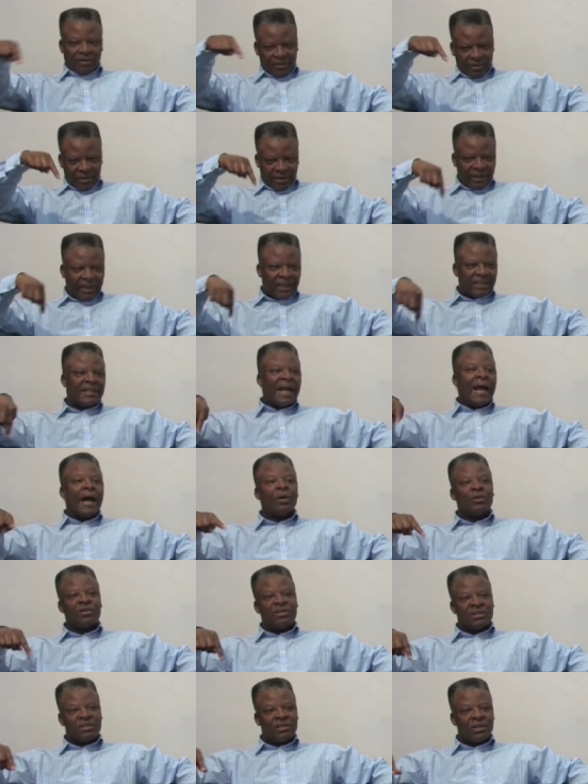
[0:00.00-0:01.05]
the next
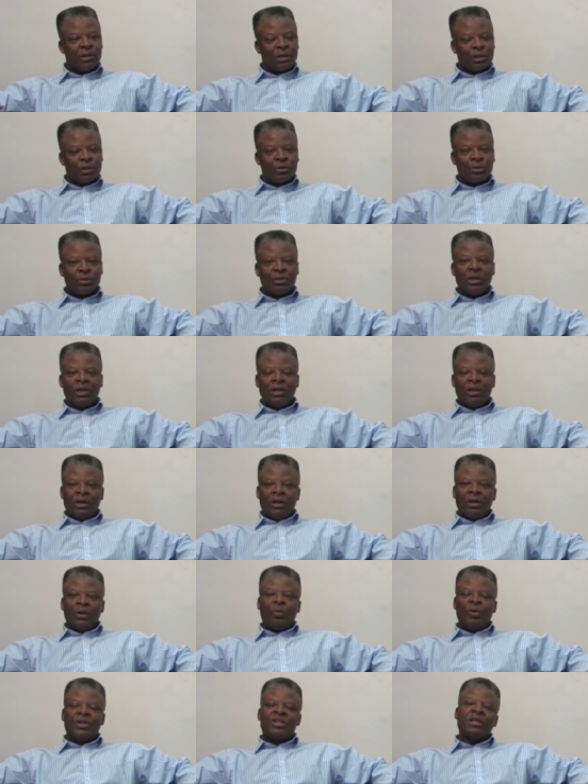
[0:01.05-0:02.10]
outer circle,
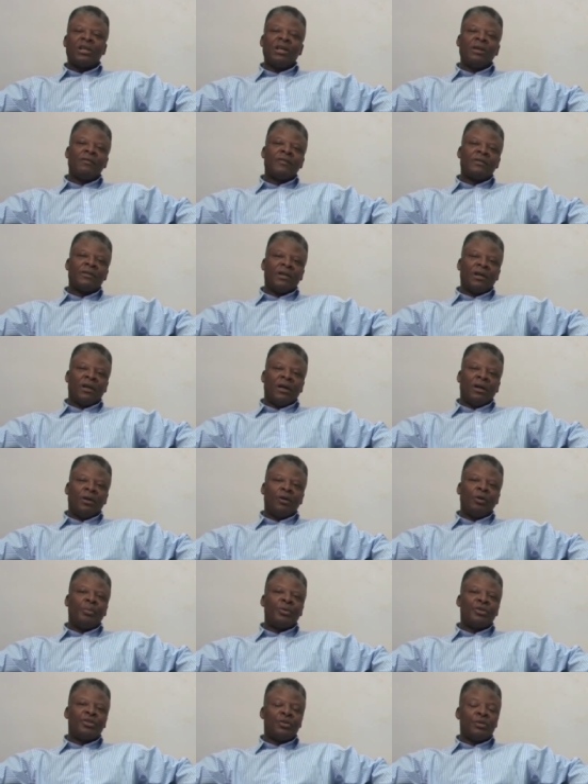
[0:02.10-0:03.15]
which gives an
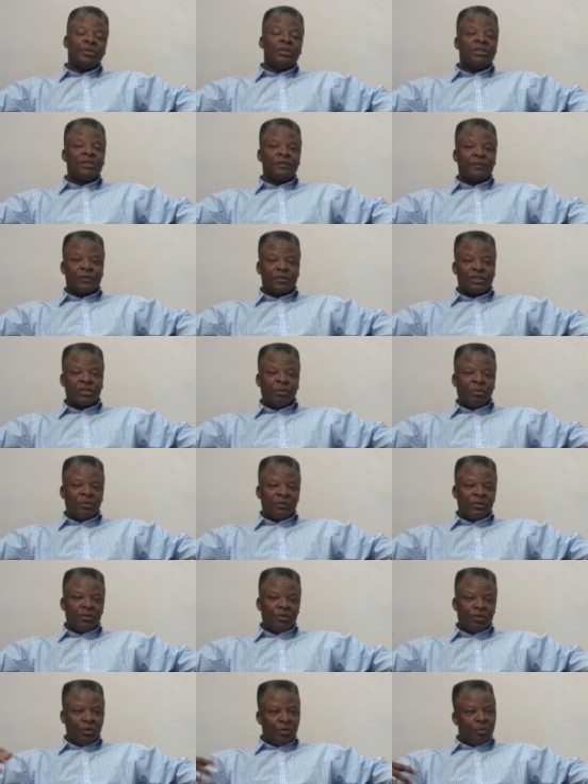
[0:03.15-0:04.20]
opportunity for some of
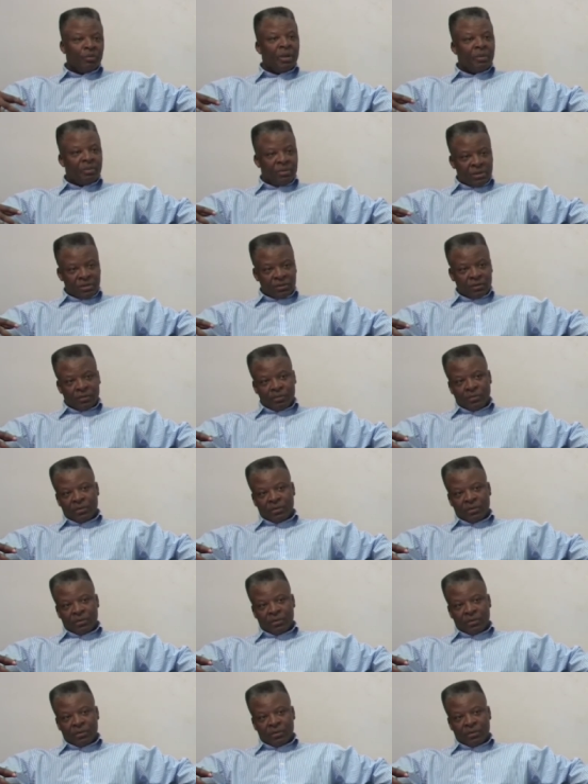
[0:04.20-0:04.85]
the new members